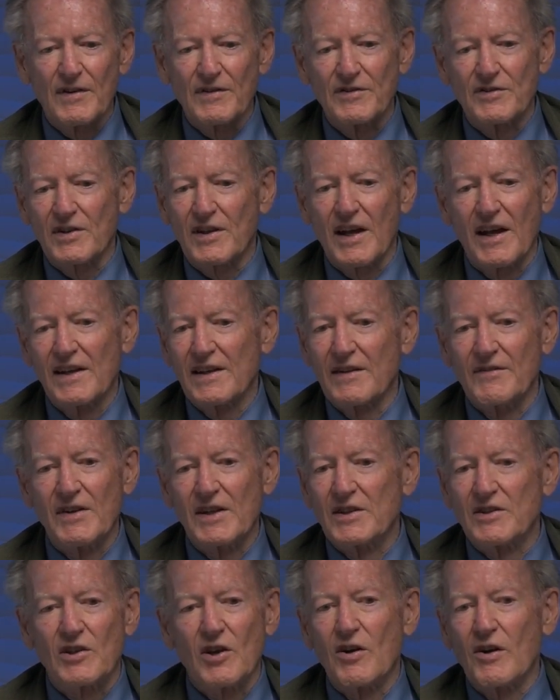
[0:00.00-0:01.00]
it's kind of
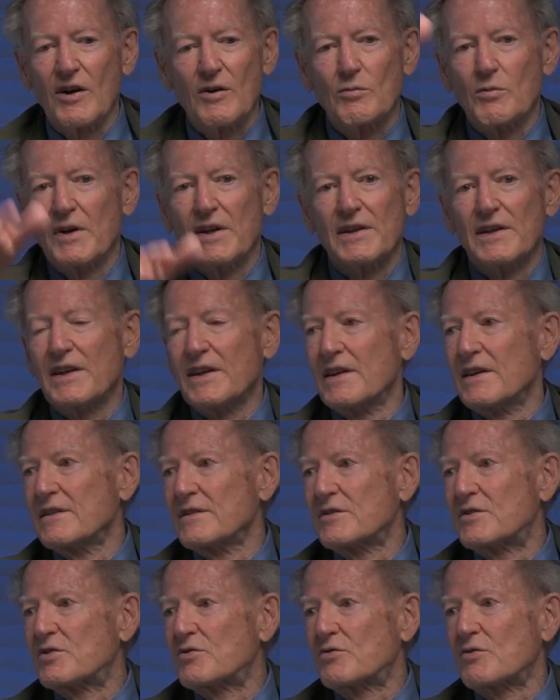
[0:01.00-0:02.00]
a
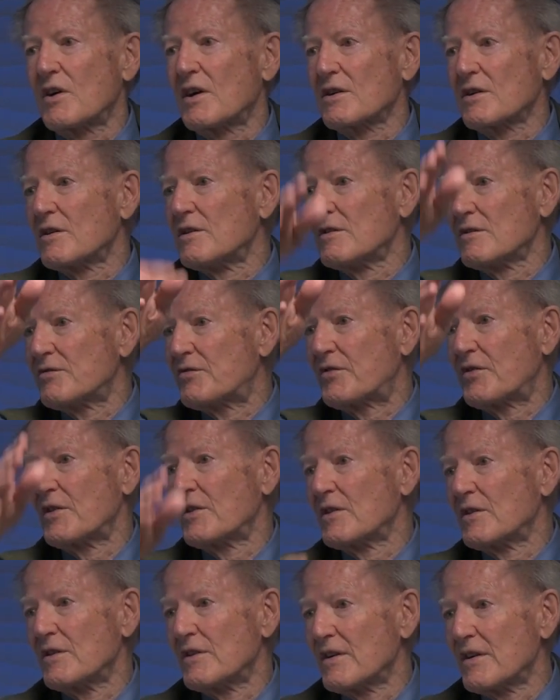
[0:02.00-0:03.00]
Darwinian struggle
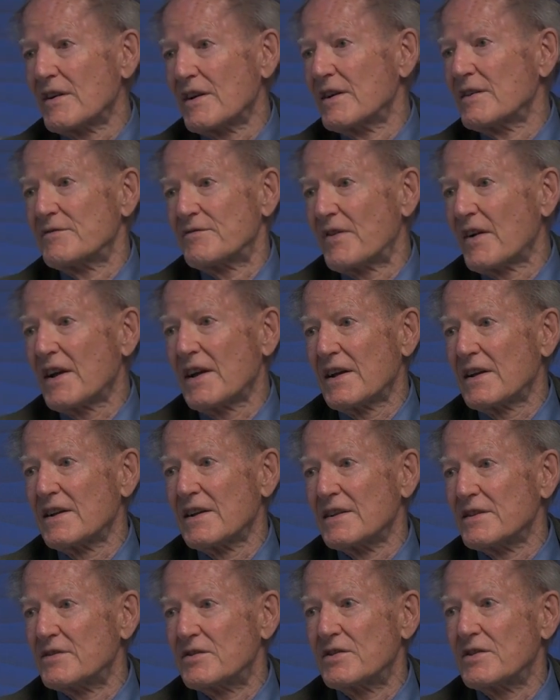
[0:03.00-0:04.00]
for
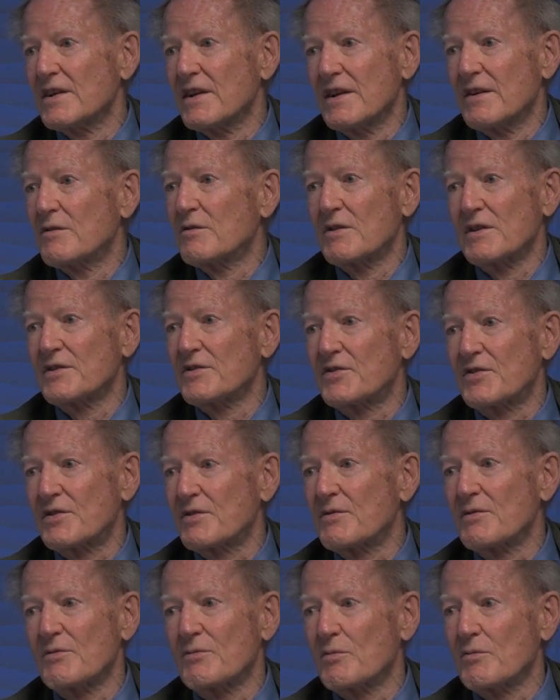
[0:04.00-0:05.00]
advantage
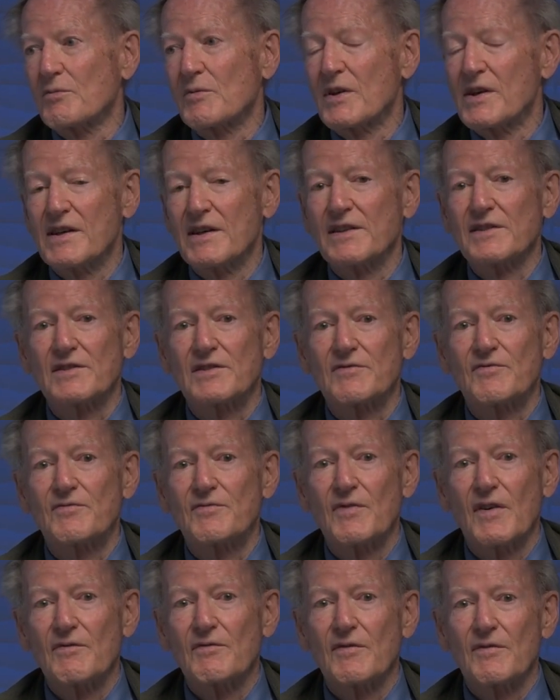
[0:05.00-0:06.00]
was
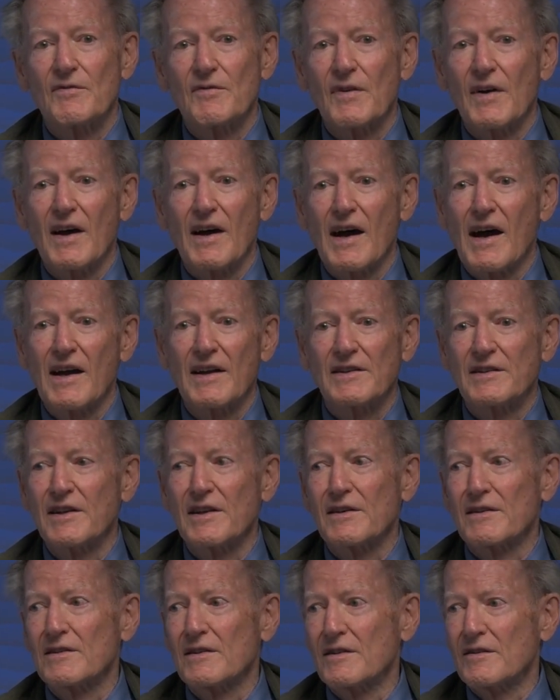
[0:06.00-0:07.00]
his
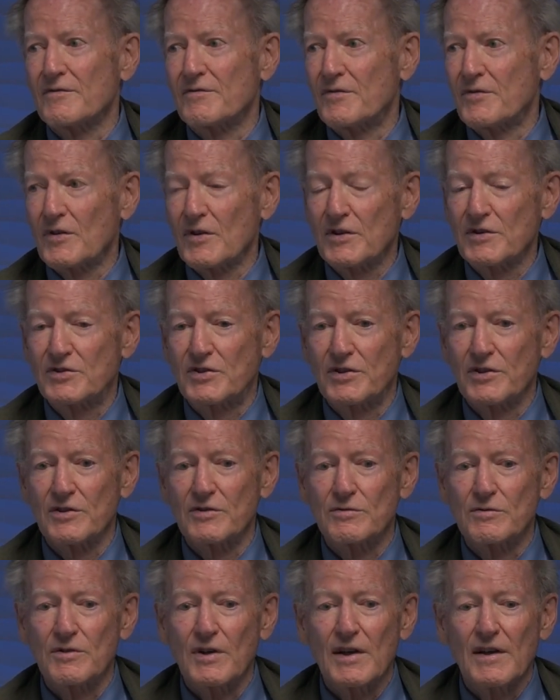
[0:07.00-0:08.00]
ideal of
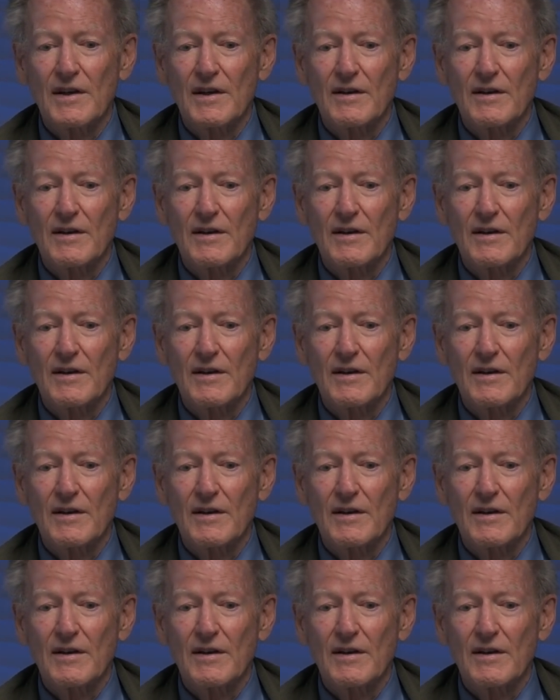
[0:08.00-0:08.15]
virtue,